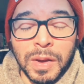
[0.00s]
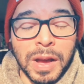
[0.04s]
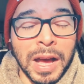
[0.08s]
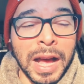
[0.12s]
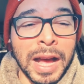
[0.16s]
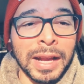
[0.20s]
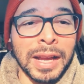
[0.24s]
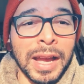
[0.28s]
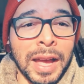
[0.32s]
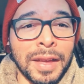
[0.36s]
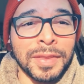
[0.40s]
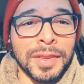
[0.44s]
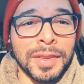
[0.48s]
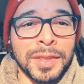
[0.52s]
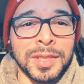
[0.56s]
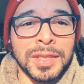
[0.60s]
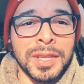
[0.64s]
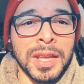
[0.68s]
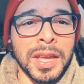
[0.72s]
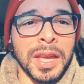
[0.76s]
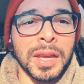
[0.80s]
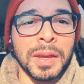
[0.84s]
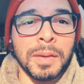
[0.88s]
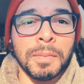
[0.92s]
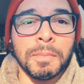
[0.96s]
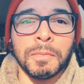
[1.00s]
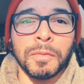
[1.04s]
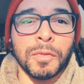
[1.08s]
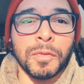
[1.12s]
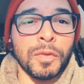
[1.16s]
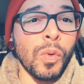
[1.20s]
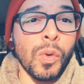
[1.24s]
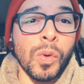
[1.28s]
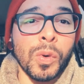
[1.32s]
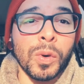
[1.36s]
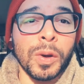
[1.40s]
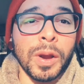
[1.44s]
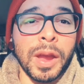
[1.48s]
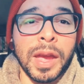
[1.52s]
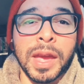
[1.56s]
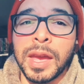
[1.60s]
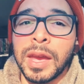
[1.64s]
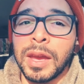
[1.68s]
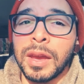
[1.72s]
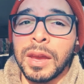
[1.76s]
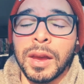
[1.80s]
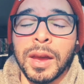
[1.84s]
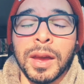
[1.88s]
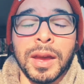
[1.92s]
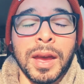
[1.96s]
I got this thing for
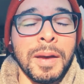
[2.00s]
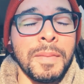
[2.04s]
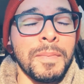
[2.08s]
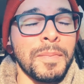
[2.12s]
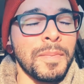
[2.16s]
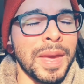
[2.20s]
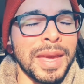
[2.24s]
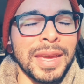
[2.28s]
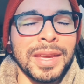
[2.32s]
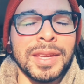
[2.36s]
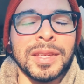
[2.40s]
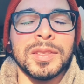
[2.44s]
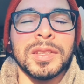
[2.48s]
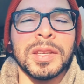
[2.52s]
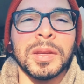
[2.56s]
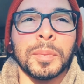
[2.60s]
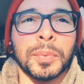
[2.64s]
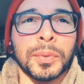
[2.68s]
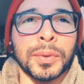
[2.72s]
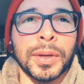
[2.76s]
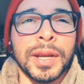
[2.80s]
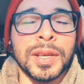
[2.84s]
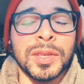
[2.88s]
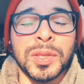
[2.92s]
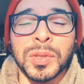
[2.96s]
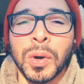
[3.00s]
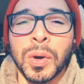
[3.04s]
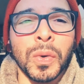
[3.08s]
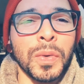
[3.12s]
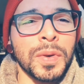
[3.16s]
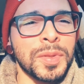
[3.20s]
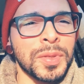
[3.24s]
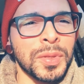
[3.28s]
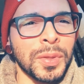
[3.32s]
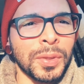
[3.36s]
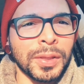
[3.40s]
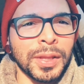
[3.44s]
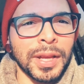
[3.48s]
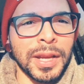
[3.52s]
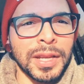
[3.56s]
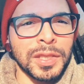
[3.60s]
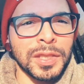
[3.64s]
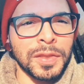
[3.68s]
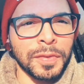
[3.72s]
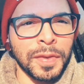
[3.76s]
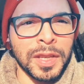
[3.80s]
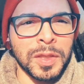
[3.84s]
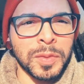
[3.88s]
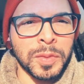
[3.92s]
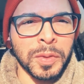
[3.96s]
a amazing price. So always utilize
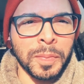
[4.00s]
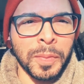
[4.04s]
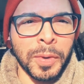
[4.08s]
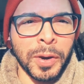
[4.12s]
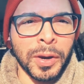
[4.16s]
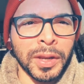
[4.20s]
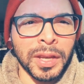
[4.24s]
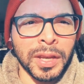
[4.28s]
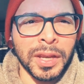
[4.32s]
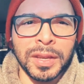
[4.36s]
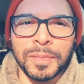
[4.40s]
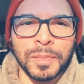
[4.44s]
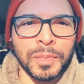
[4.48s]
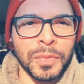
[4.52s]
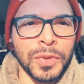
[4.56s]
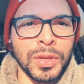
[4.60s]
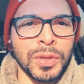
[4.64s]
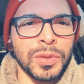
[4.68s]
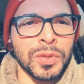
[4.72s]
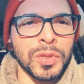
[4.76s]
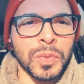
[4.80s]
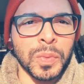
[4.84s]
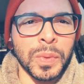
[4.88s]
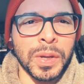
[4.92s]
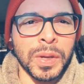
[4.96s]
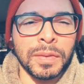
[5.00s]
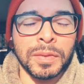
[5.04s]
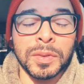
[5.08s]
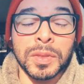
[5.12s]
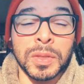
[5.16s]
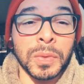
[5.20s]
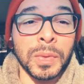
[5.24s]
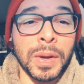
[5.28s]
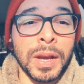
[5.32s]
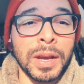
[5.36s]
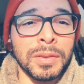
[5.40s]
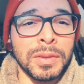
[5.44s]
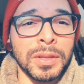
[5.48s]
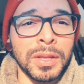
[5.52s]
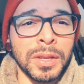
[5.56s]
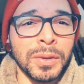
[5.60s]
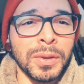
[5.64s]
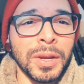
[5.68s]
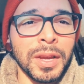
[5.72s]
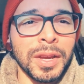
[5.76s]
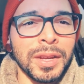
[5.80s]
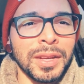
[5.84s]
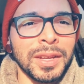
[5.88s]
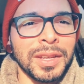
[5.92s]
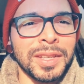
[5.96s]
Facebook Market, use whatever's around you
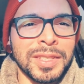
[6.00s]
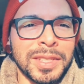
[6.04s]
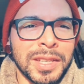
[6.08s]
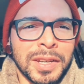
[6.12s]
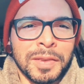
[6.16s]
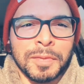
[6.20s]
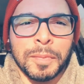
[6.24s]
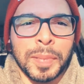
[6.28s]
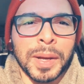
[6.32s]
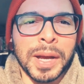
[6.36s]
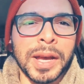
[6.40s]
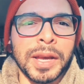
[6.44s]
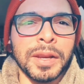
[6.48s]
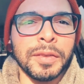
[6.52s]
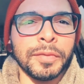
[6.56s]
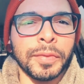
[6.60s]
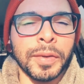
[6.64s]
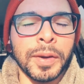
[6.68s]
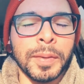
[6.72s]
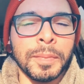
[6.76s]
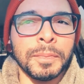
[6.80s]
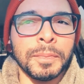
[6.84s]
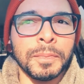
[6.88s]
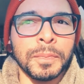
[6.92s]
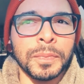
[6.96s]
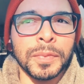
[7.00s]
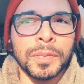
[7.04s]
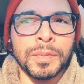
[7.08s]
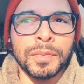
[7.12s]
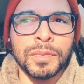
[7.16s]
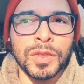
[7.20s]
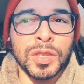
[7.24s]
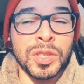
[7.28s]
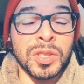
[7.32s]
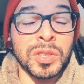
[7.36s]
instead of buying from the